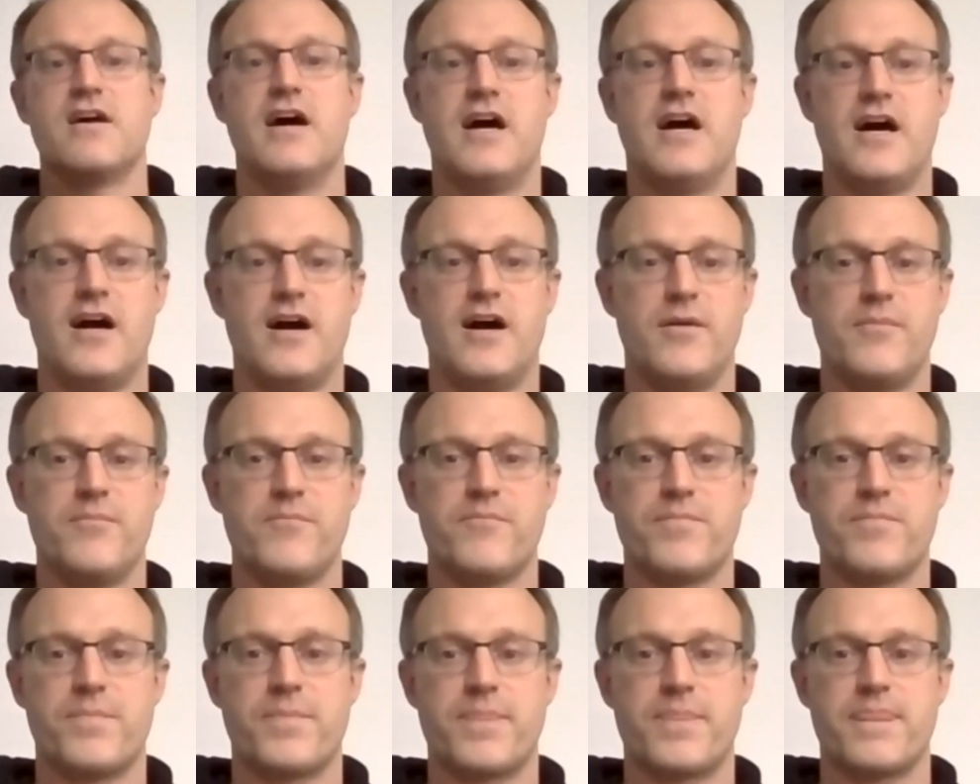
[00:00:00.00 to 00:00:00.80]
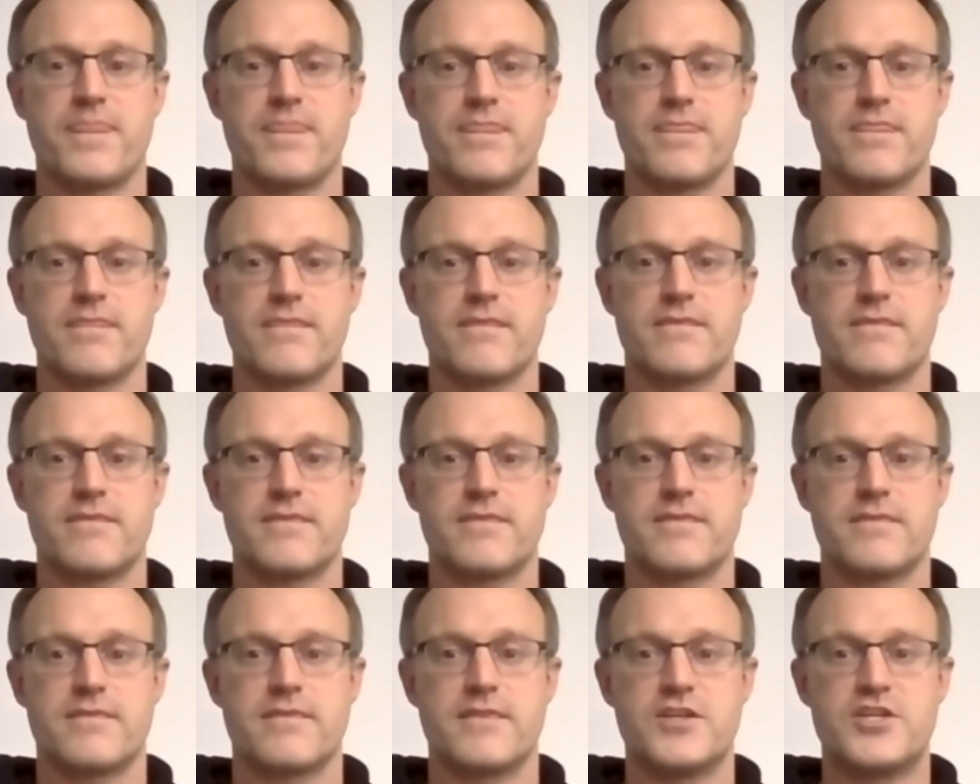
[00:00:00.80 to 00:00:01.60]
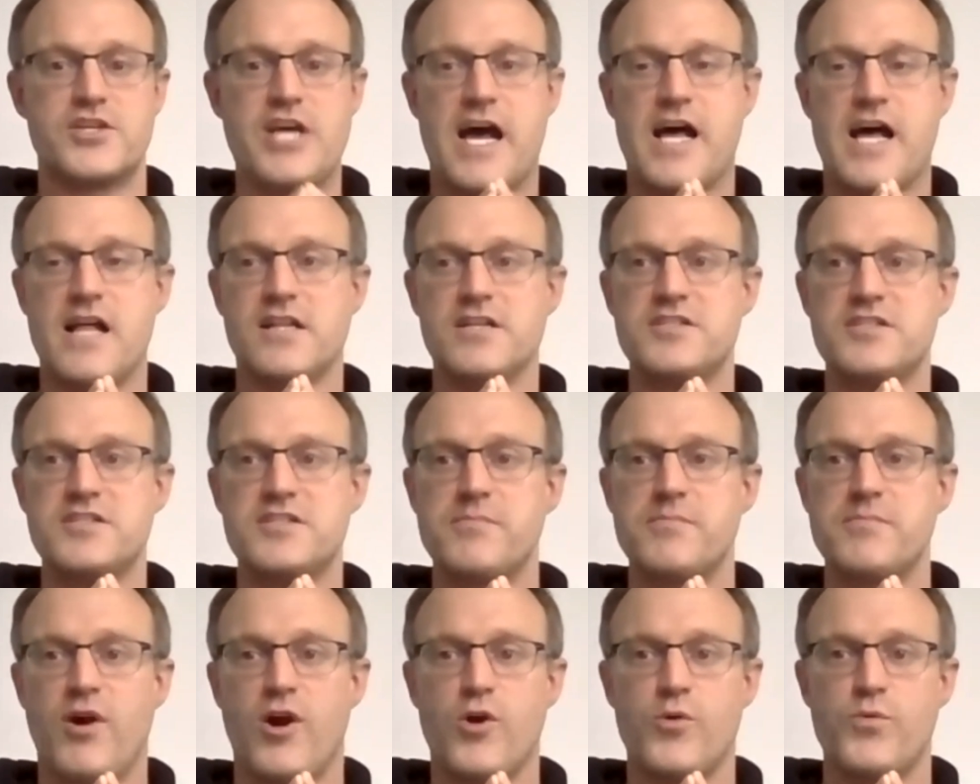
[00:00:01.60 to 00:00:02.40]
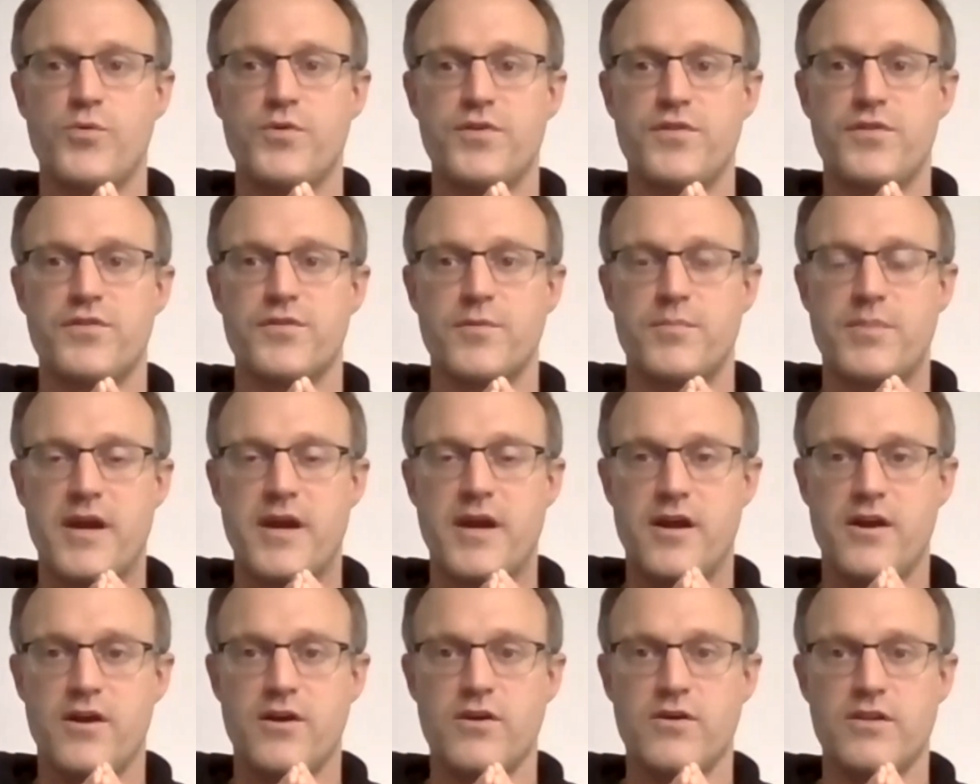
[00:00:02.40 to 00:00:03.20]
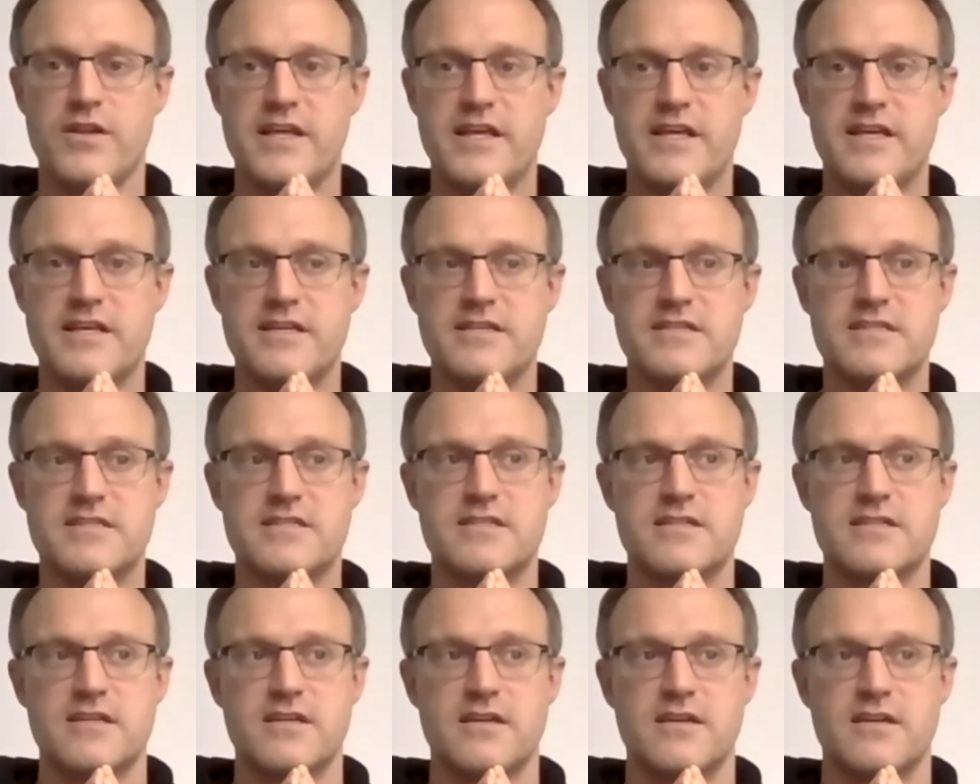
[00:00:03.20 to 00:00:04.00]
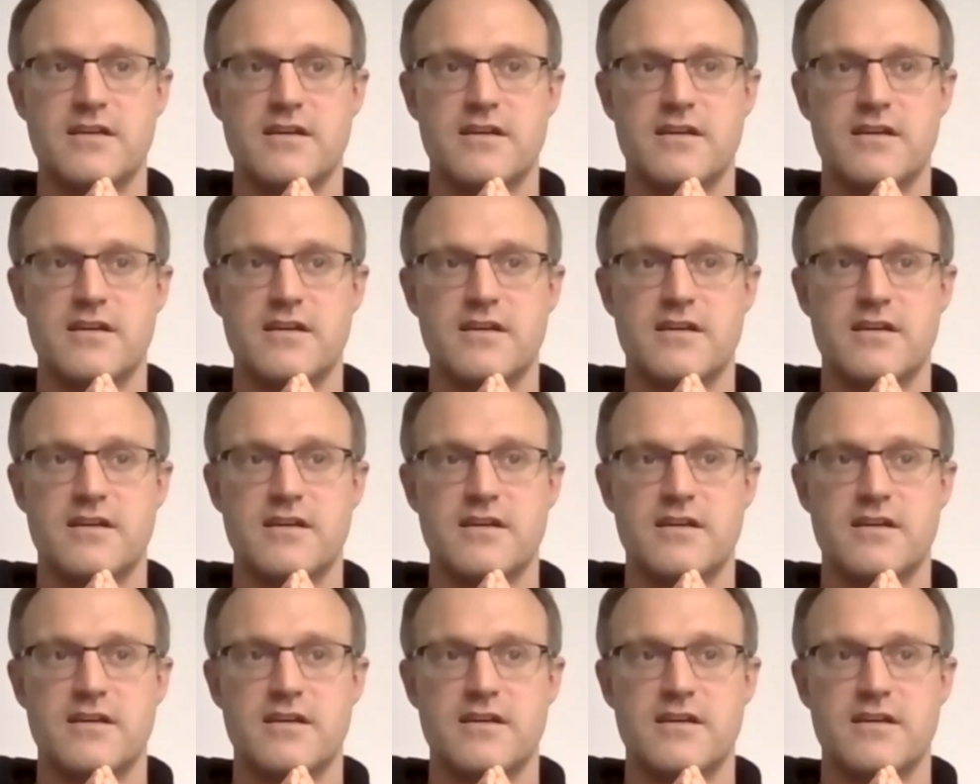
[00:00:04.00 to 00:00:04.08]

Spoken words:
The challenging part with apparel is,